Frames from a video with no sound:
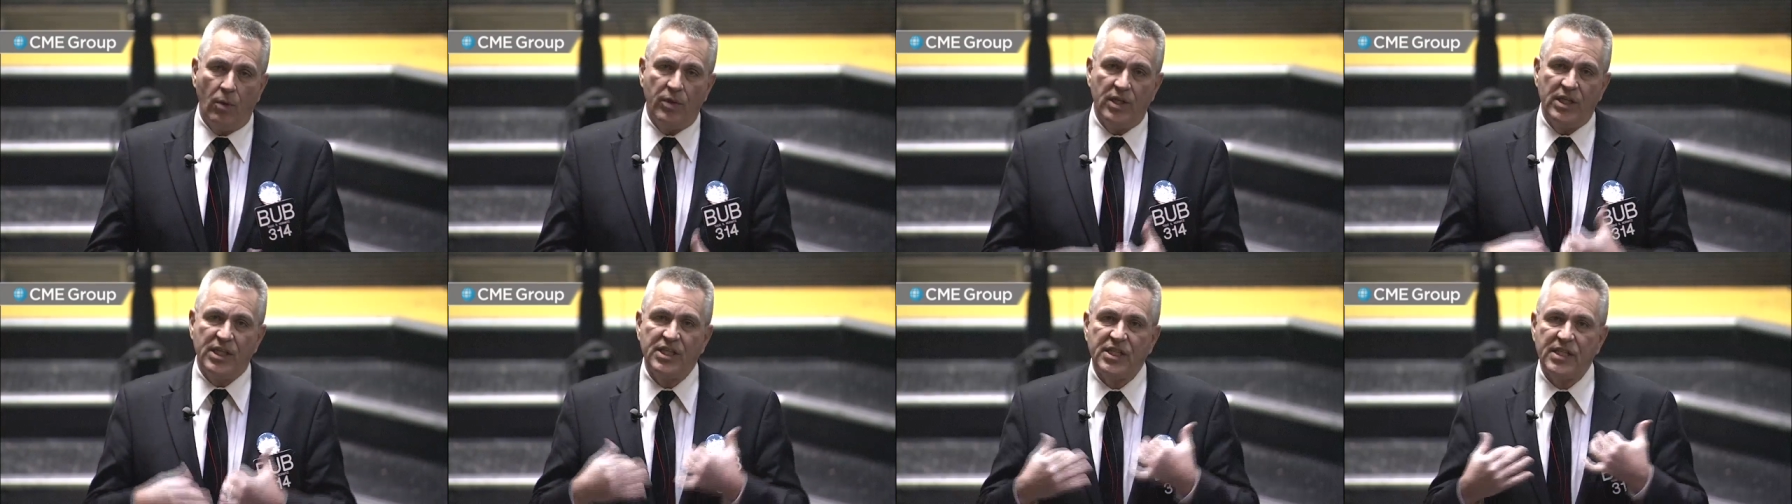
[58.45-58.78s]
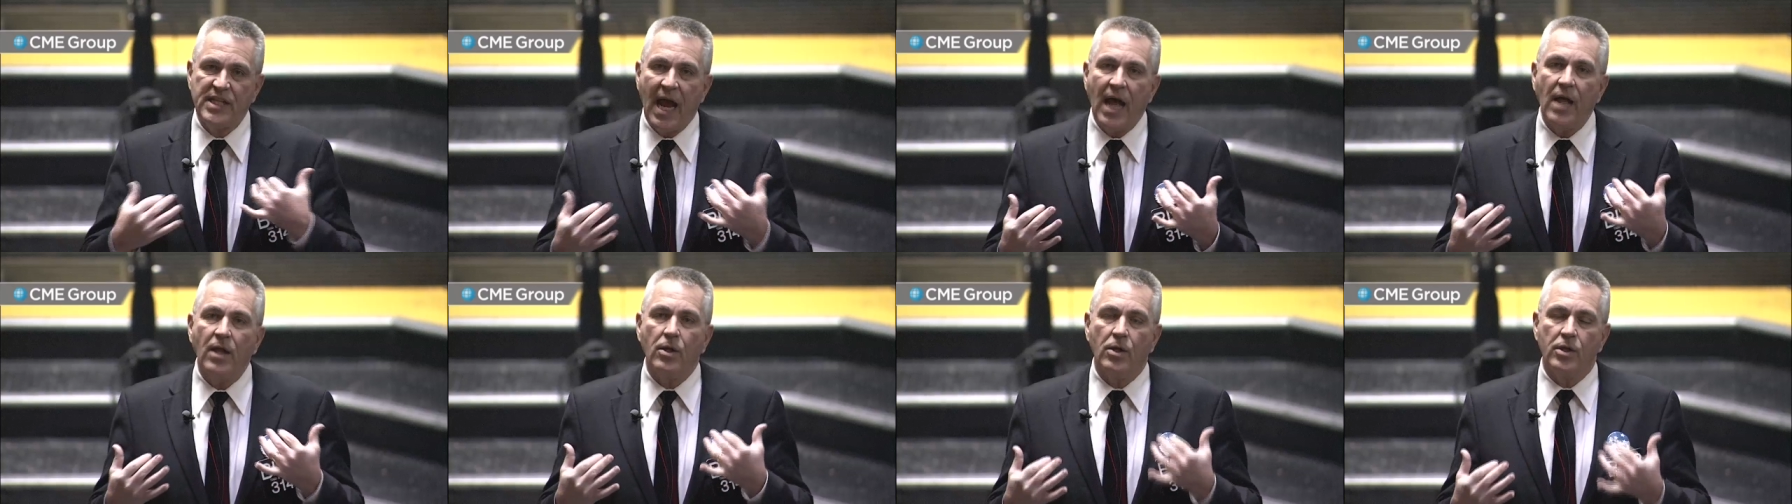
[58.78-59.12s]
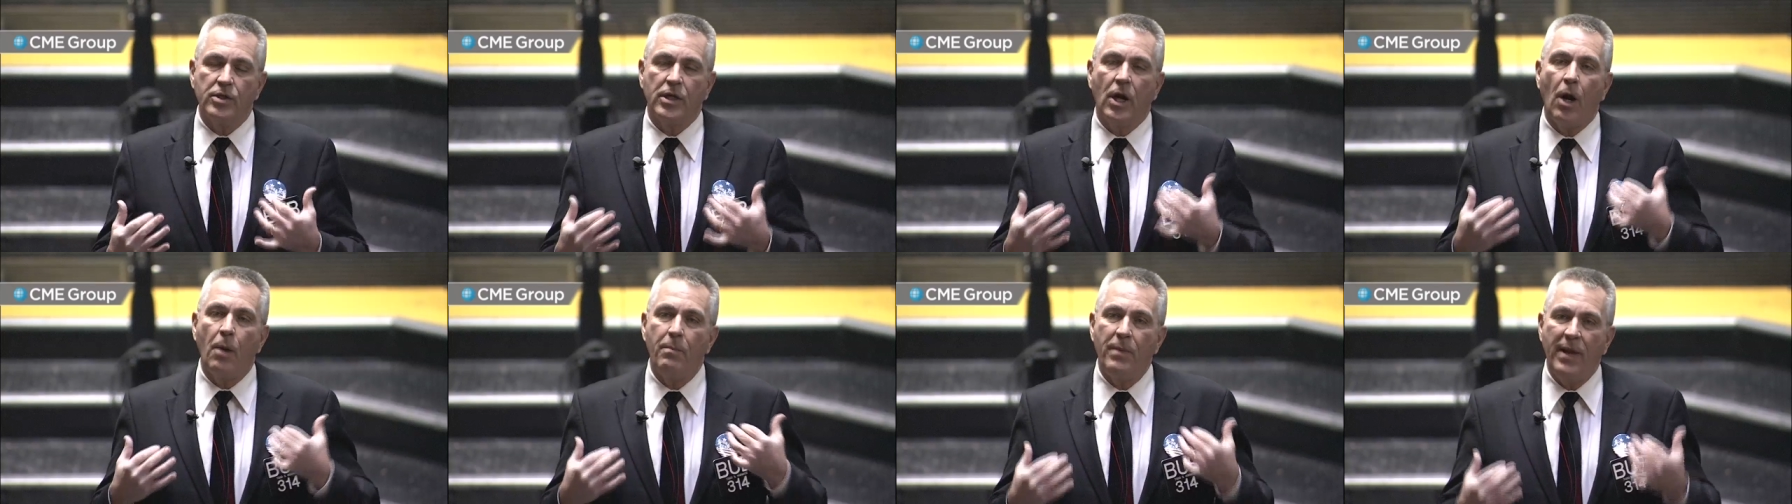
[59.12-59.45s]
the
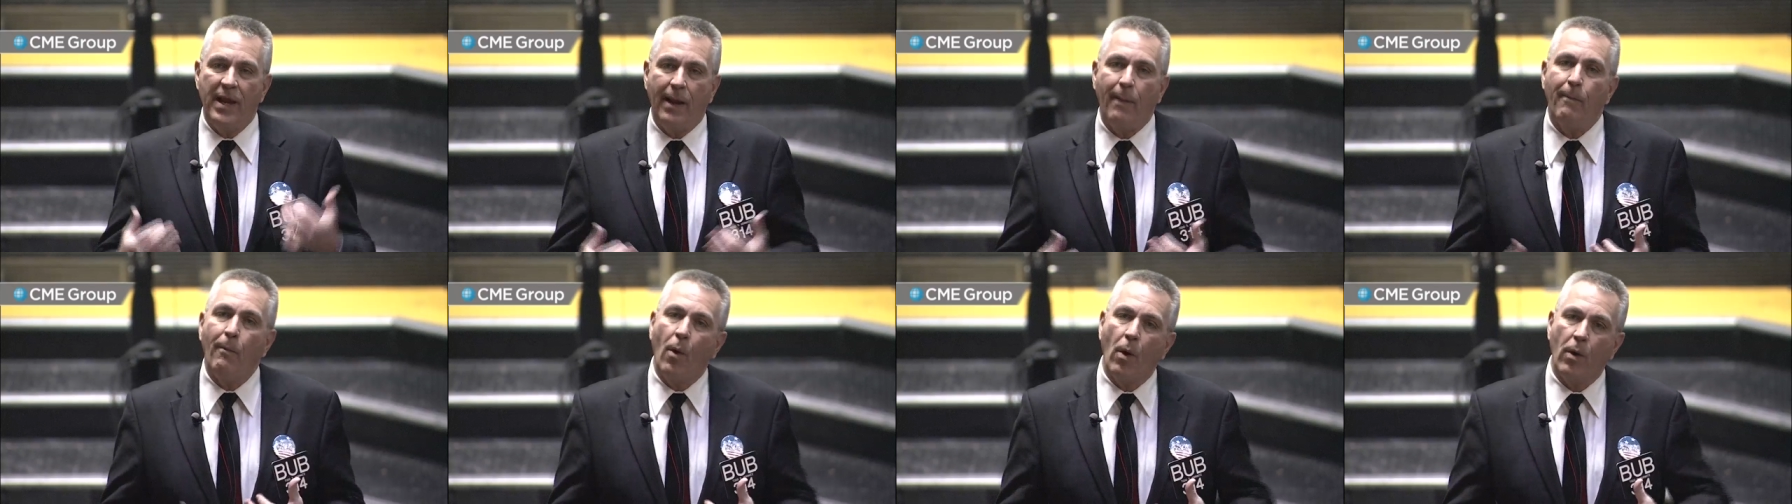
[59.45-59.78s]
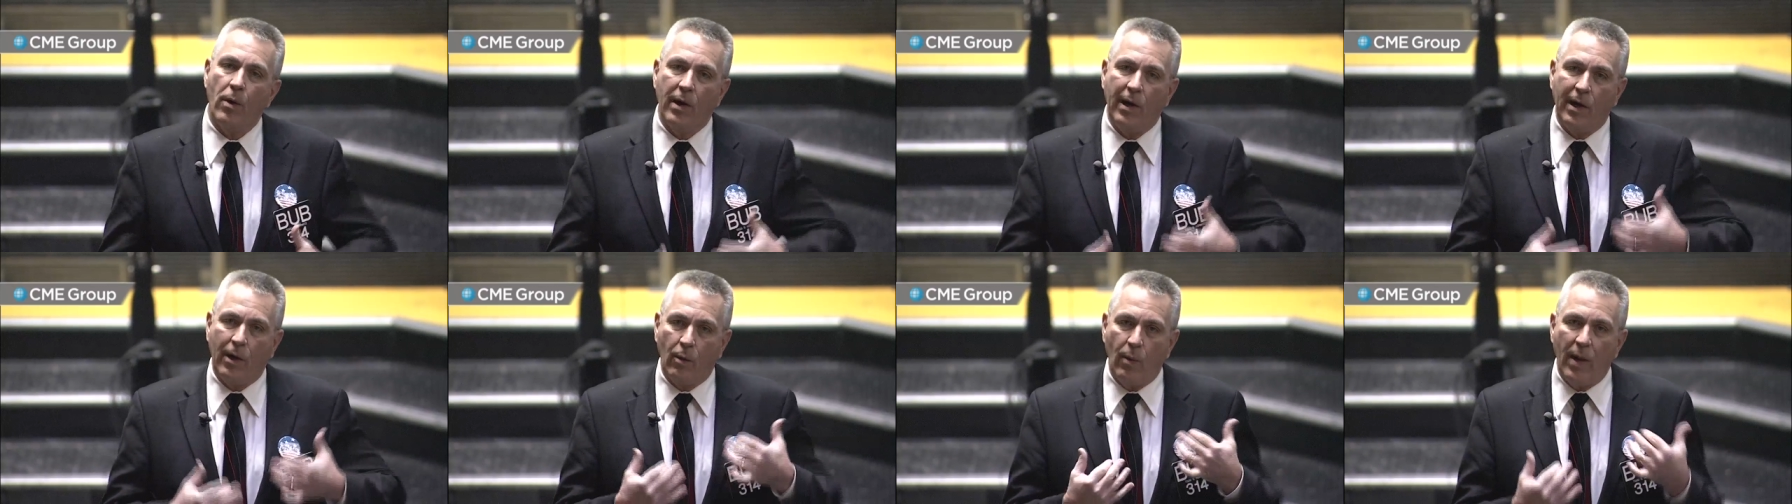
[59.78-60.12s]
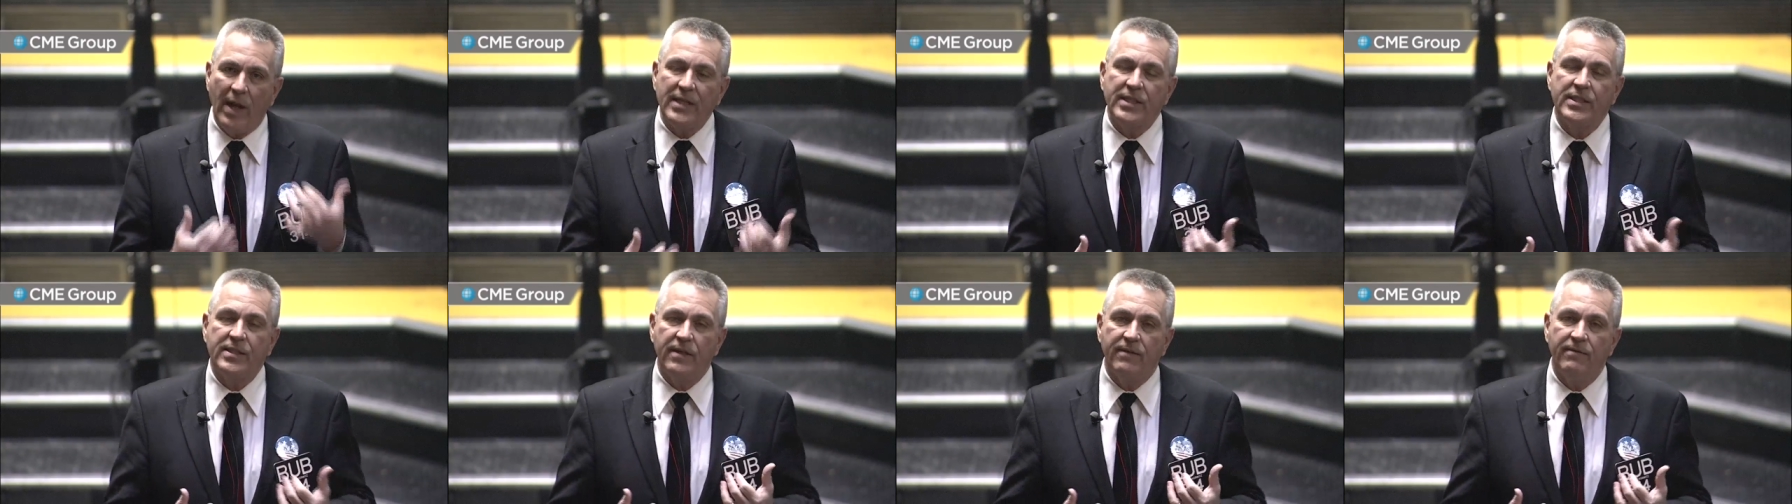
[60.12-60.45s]
sellers are being more
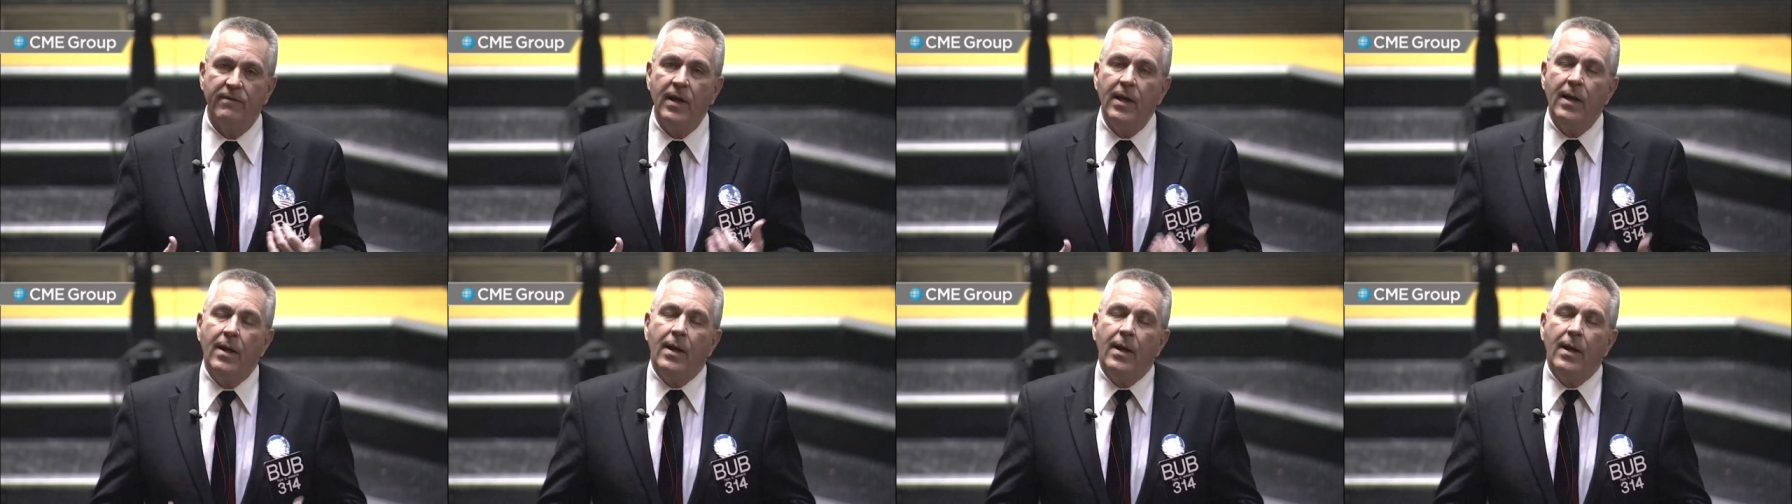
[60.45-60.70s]
aggressive,